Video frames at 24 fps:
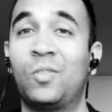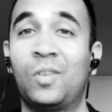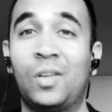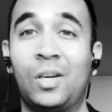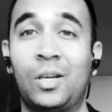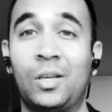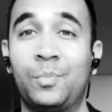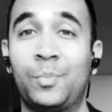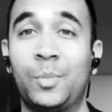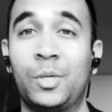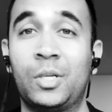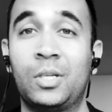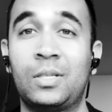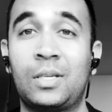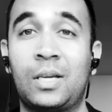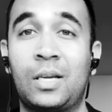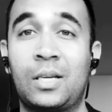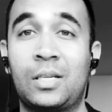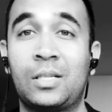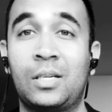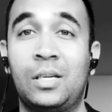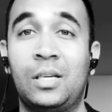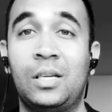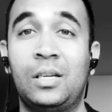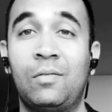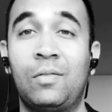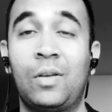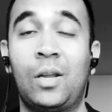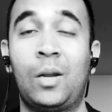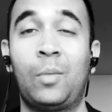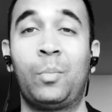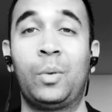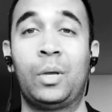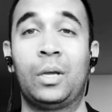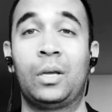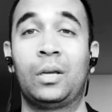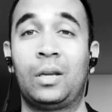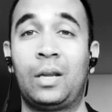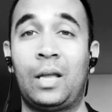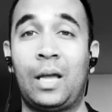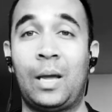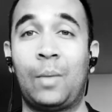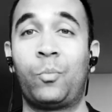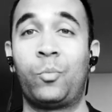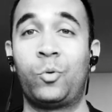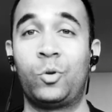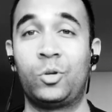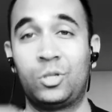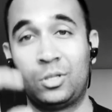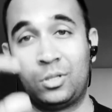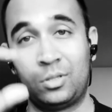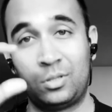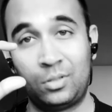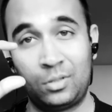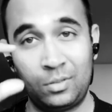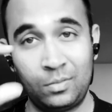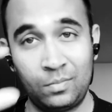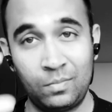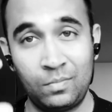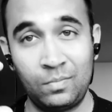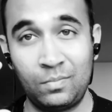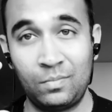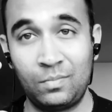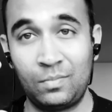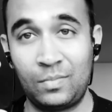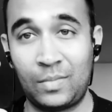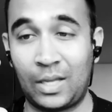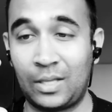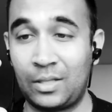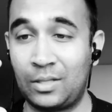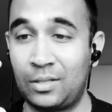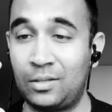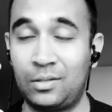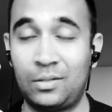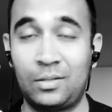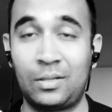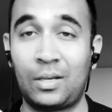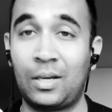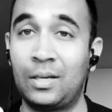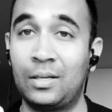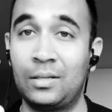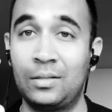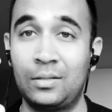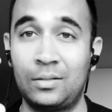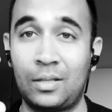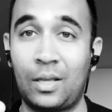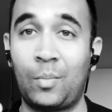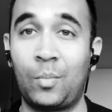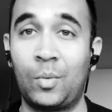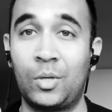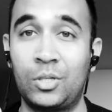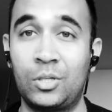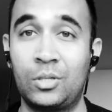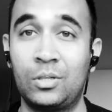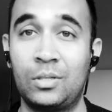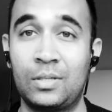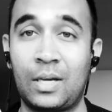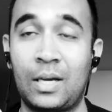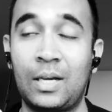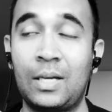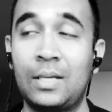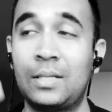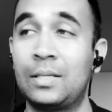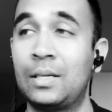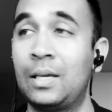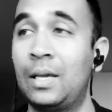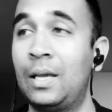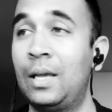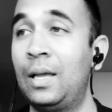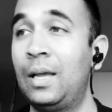developers actually developing an app which is that size, that much in size,